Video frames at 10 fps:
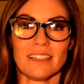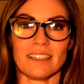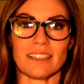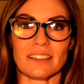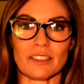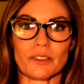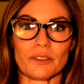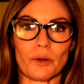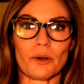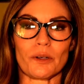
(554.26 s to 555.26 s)
in the
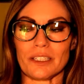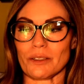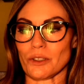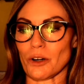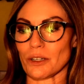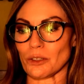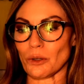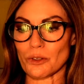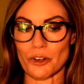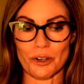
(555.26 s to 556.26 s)
dark
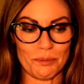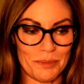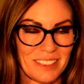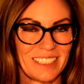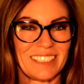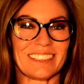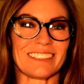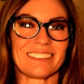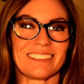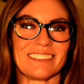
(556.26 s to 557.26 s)
doldrums
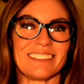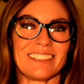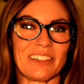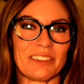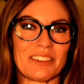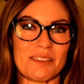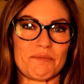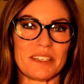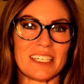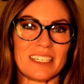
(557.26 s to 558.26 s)
and,
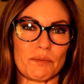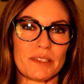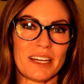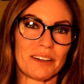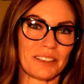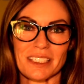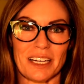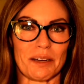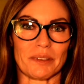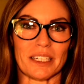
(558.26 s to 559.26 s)
just be upset all the
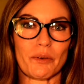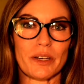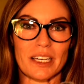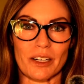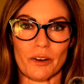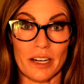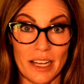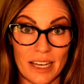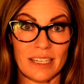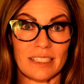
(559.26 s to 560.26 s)
time. Like, we can
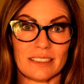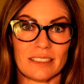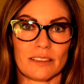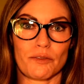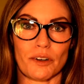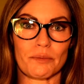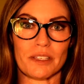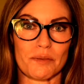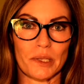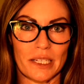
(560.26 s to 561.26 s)
create from
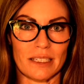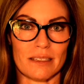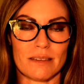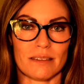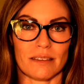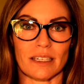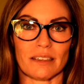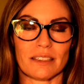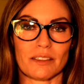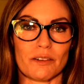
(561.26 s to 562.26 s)
this place. And
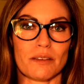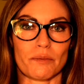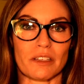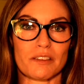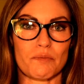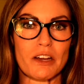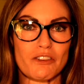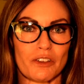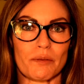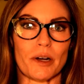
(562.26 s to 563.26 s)
I think there's something
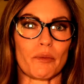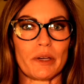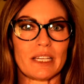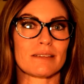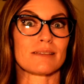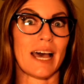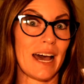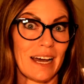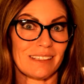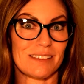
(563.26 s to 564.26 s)
special about being
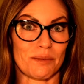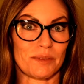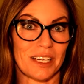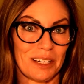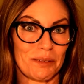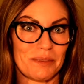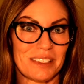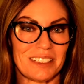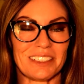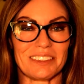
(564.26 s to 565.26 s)
sad
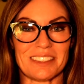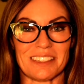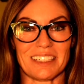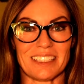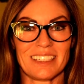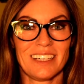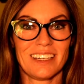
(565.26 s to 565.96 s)
sometimes. It's like